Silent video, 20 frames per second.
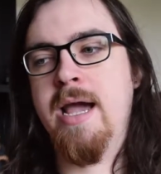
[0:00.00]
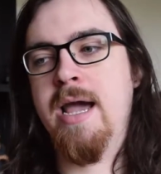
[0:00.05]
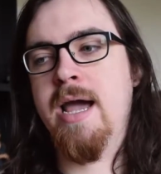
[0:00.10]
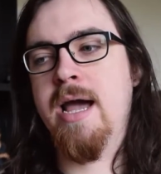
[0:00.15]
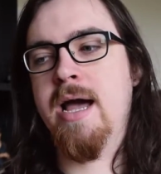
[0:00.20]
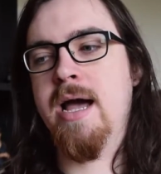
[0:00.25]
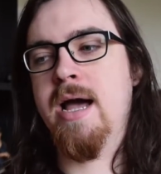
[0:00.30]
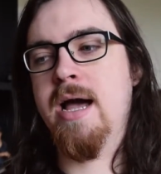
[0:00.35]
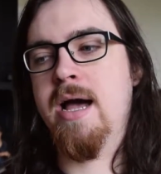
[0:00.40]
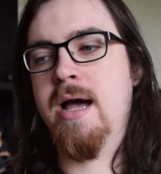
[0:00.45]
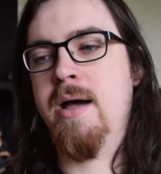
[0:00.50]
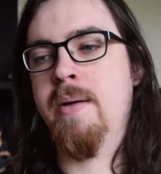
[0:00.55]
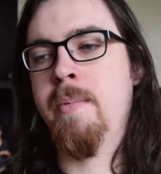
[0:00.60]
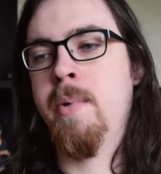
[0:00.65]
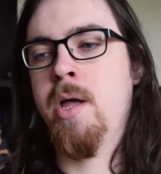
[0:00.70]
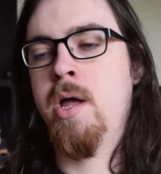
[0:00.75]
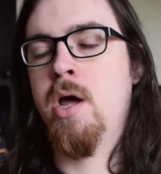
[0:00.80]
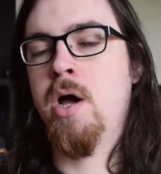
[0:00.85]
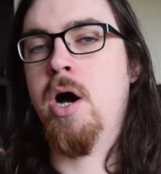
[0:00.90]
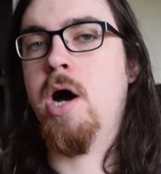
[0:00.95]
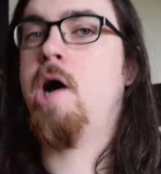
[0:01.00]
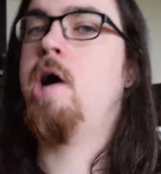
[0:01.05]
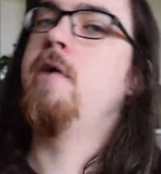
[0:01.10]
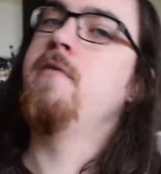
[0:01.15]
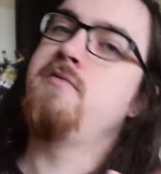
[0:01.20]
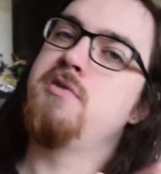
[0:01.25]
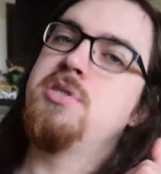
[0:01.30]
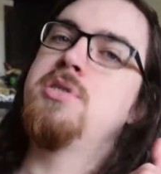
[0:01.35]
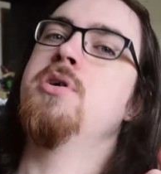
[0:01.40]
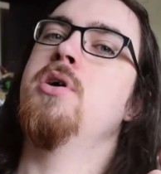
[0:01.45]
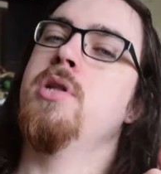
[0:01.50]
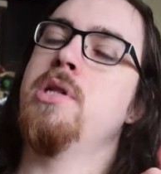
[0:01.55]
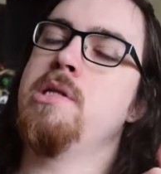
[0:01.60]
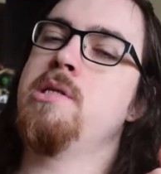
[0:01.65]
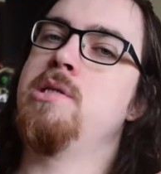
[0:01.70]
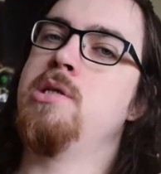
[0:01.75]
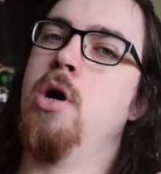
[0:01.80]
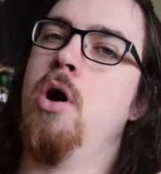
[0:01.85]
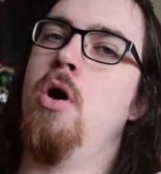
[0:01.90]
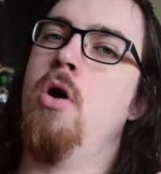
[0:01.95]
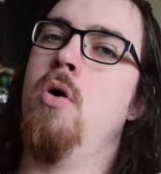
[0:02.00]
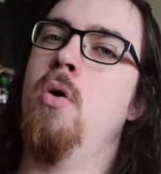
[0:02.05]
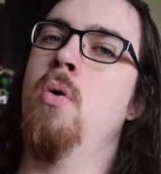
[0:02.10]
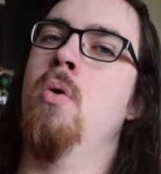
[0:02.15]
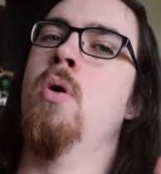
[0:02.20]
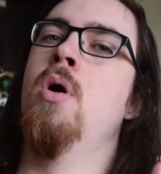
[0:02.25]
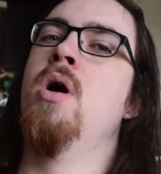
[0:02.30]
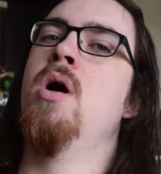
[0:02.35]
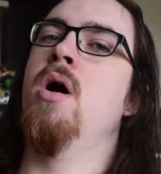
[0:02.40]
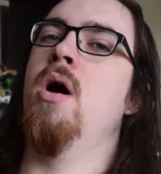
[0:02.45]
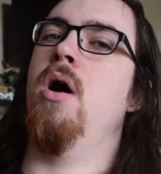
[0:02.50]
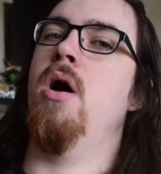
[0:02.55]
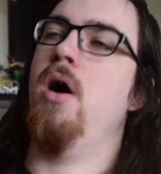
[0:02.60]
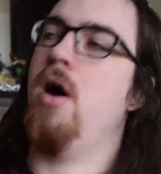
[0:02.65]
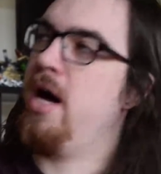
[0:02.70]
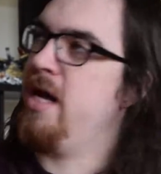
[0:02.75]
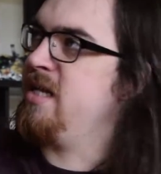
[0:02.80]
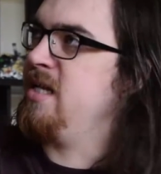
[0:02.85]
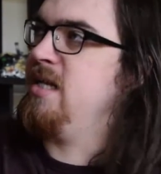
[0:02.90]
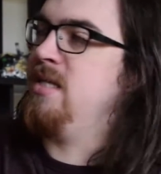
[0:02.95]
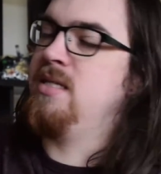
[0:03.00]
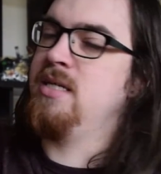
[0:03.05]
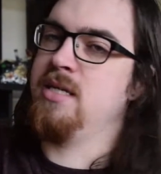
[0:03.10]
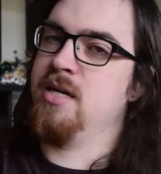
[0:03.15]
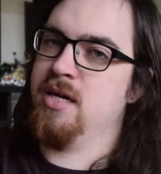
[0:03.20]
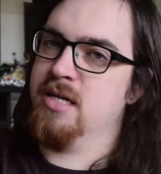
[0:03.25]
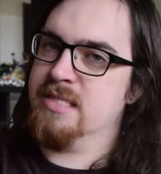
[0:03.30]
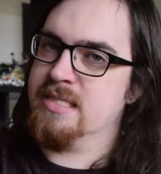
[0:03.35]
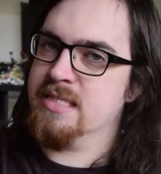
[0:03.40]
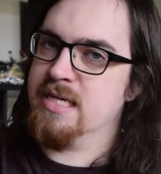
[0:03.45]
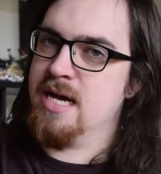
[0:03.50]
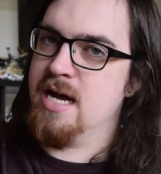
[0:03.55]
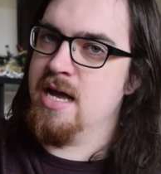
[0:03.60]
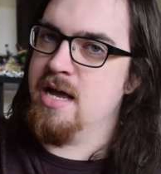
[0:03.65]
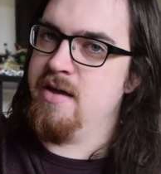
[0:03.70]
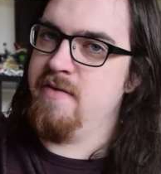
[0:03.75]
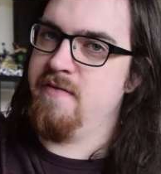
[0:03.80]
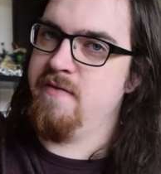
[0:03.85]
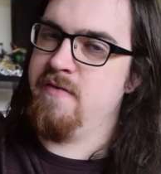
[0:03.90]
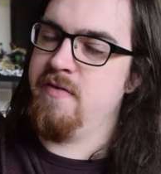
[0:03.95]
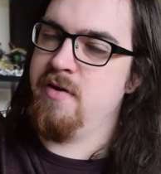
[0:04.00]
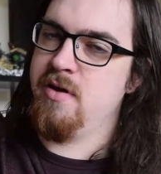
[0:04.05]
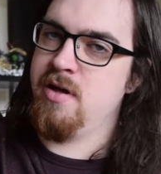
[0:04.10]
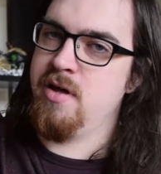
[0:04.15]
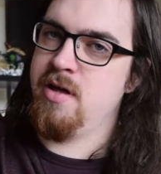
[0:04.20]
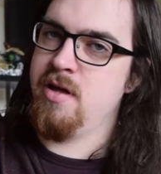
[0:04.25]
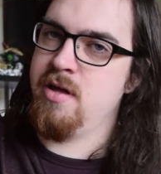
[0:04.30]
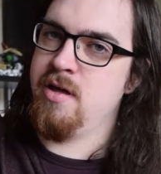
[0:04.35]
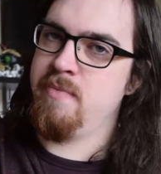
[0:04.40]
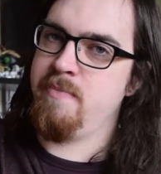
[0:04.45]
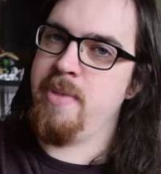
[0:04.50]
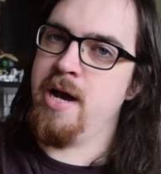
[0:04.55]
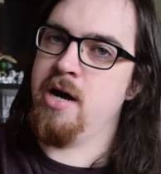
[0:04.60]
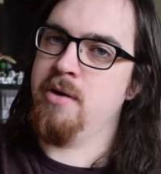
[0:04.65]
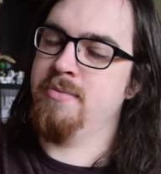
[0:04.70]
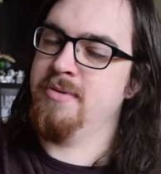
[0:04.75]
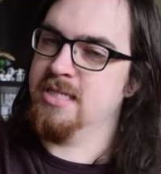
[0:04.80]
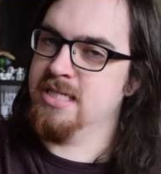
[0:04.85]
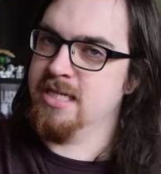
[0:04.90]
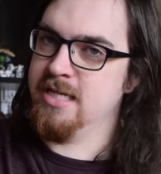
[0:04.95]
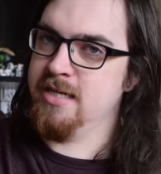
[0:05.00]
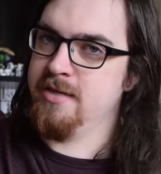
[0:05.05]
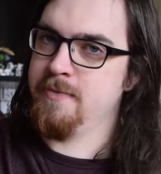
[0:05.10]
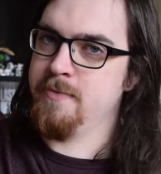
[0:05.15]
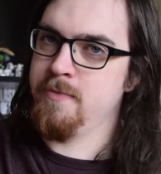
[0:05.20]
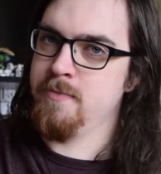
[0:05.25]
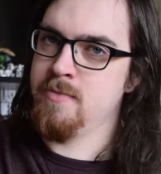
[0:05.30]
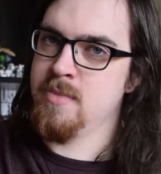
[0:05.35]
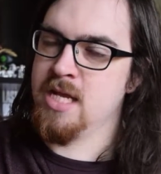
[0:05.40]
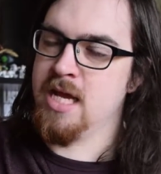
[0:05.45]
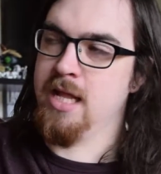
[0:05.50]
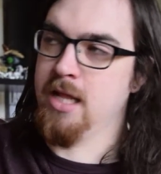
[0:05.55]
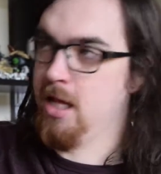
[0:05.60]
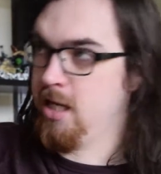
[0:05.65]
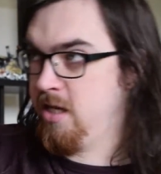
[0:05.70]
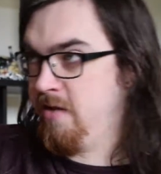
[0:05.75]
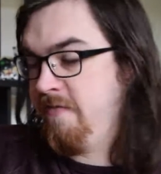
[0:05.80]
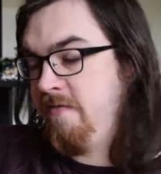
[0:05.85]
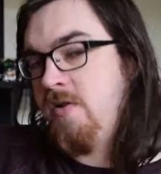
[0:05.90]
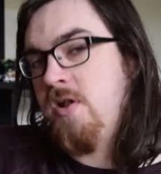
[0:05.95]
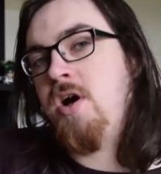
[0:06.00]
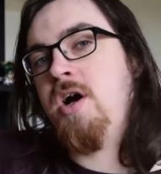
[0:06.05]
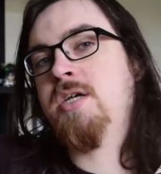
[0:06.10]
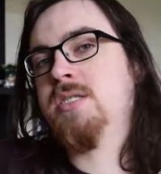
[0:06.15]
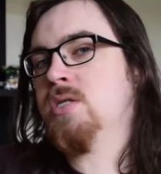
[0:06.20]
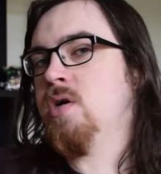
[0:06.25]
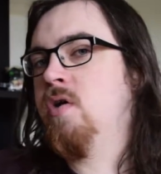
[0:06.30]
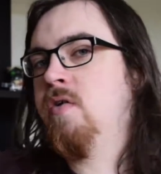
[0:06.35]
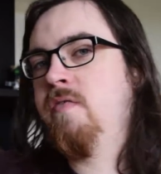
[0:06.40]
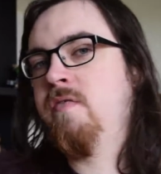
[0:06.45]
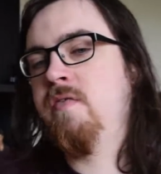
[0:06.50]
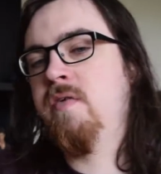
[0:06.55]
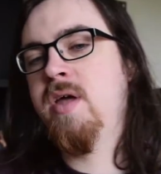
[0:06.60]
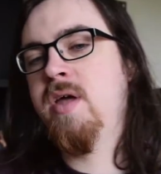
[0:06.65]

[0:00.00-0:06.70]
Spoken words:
I've just got this coal. I need to go save Palpatine. And then he flies off,